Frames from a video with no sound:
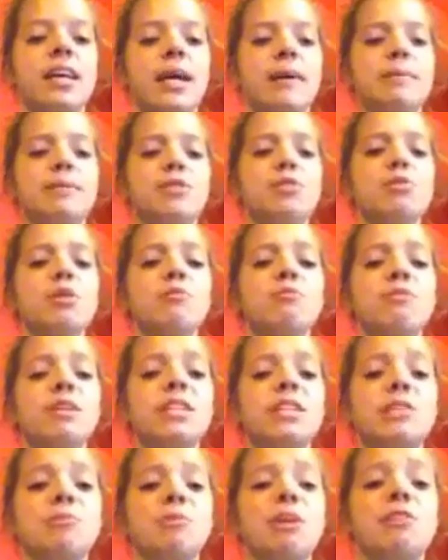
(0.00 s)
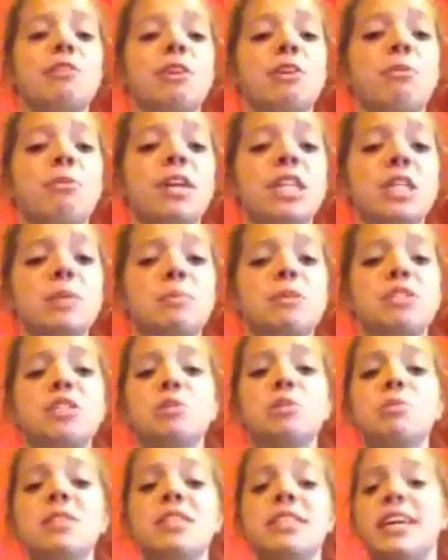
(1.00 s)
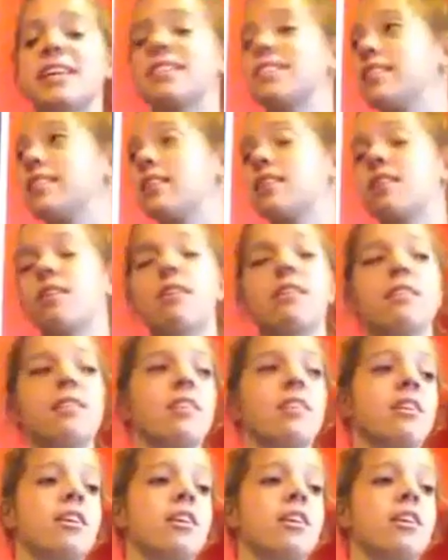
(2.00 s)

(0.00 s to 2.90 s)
I'm so conflicted on whether I want to pursue the testing at all.